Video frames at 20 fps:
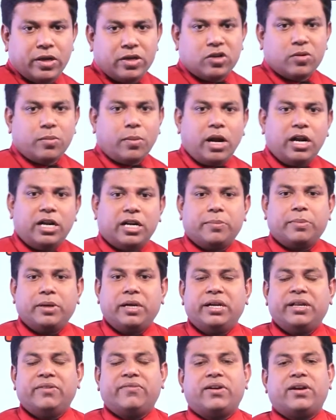to multiple
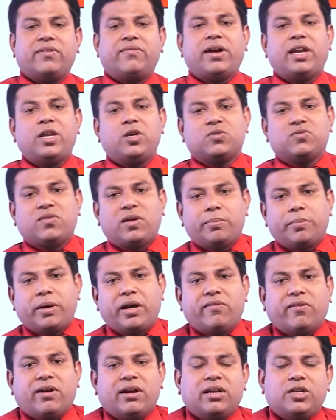different values, one by
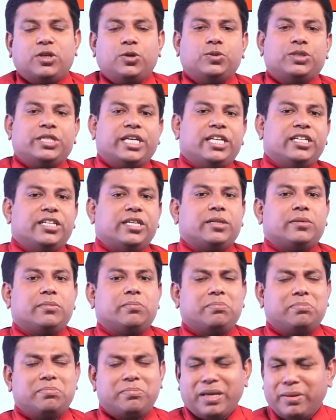one you change it,
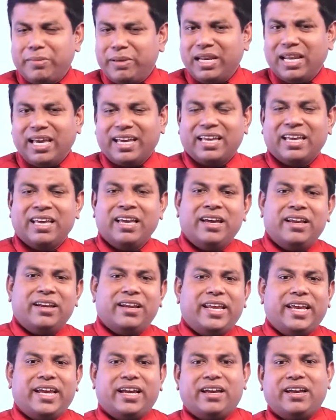maybe like
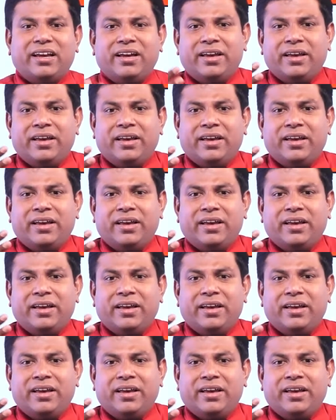take